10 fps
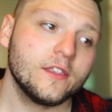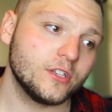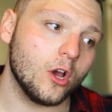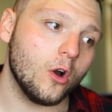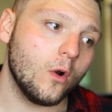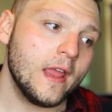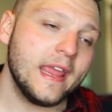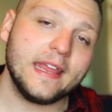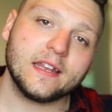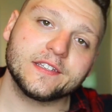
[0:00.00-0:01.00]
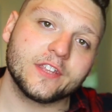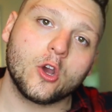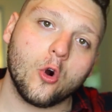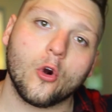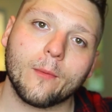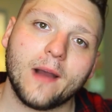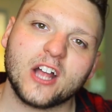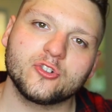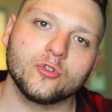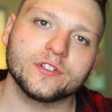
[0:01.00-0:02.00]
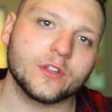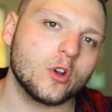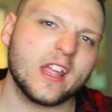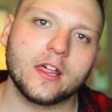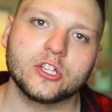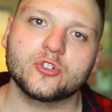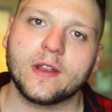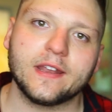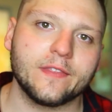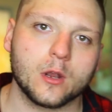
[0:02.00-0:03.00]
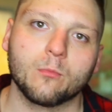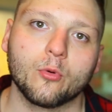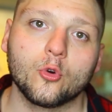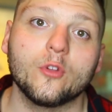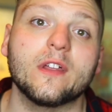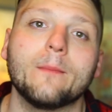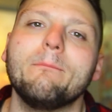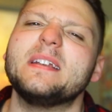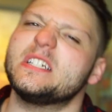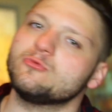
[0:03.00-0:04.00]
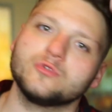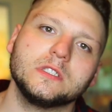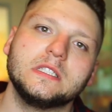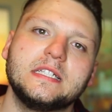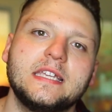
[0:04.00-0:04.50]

So he does the core modules that are illustrated, that are brutal, that are meant to really